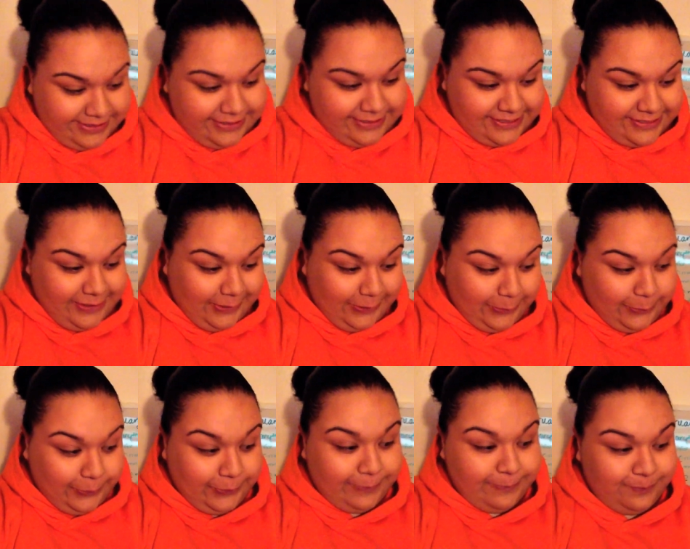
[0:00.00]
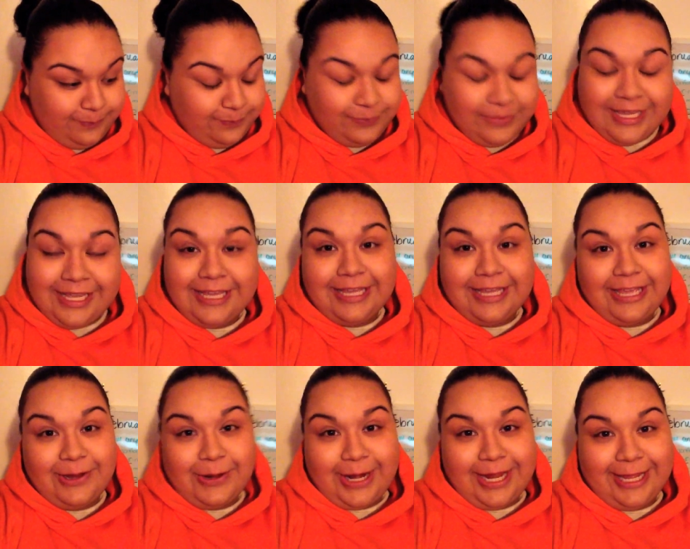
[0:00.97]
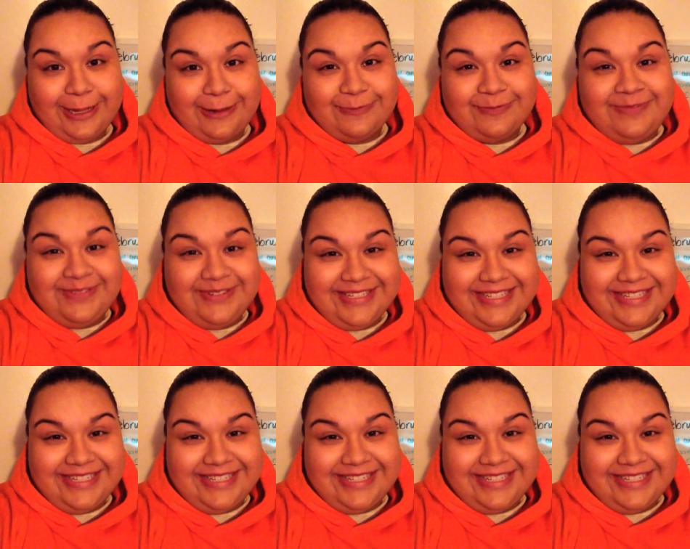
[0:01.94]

So here I am.